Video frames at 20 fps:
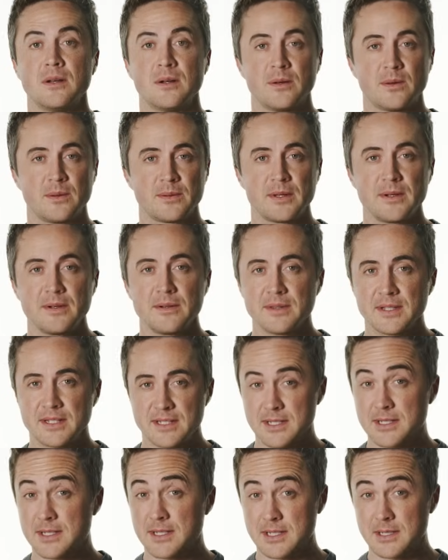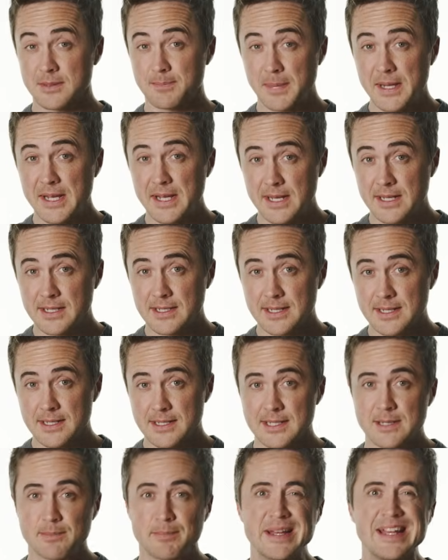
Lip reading: Although this is a speaking test,